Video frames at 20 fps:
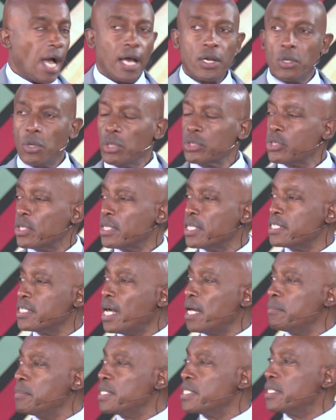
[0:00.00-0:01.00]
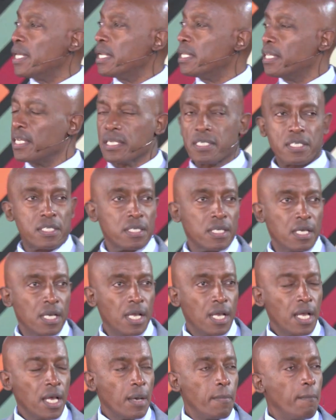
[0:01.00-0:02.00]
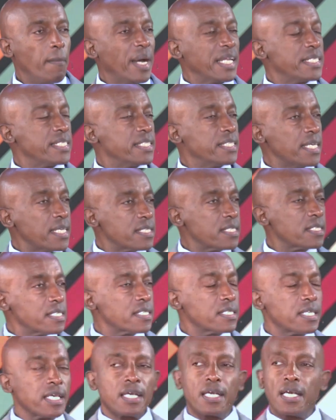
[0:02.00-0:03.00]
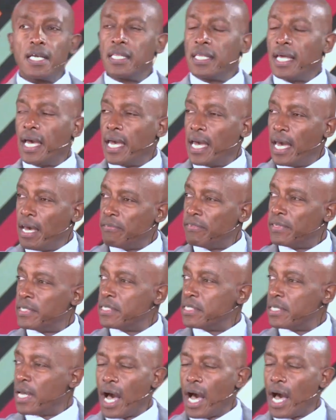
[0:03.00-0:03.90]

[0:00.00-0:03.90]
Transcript: And also the psalmist said this Majestic in the heavens